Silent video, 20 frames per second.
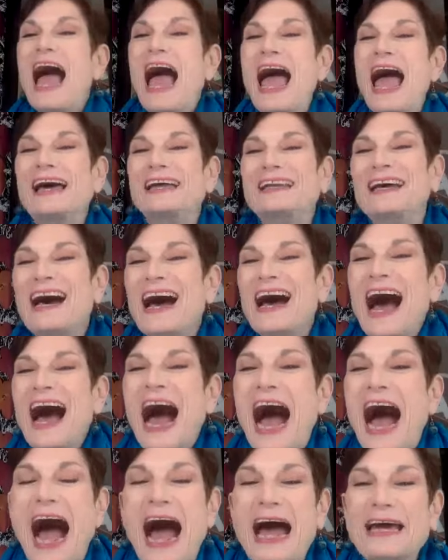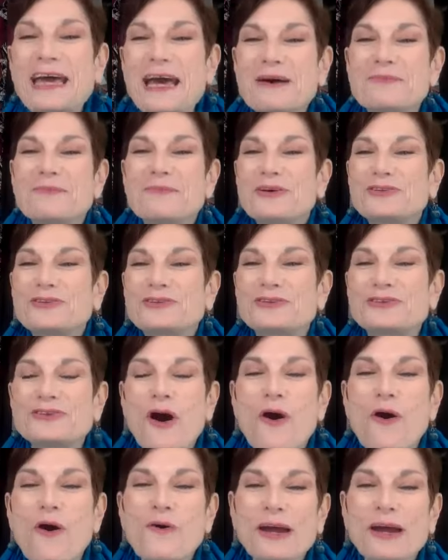and I am
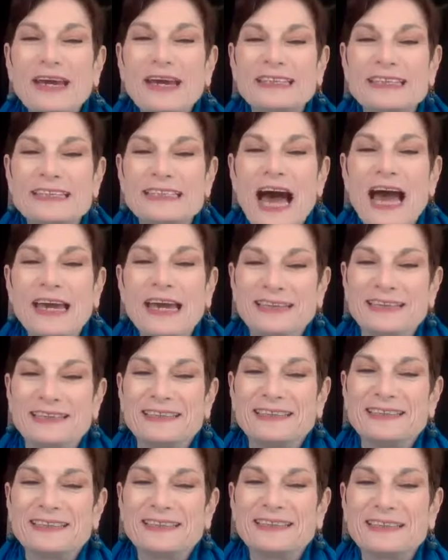so excited